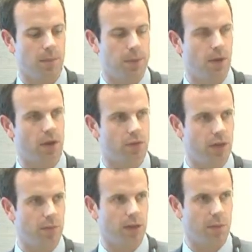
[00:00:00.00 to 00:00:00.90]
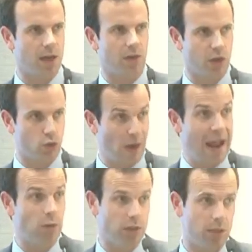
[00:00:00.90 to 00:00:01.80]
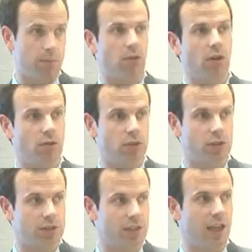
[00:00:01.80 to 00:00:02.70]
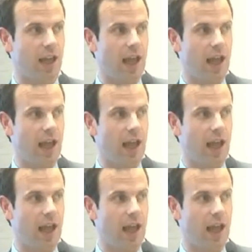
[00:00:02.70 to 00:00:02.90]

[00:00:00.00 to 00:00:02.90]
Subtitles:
empirically and mathematically grounded approach to say,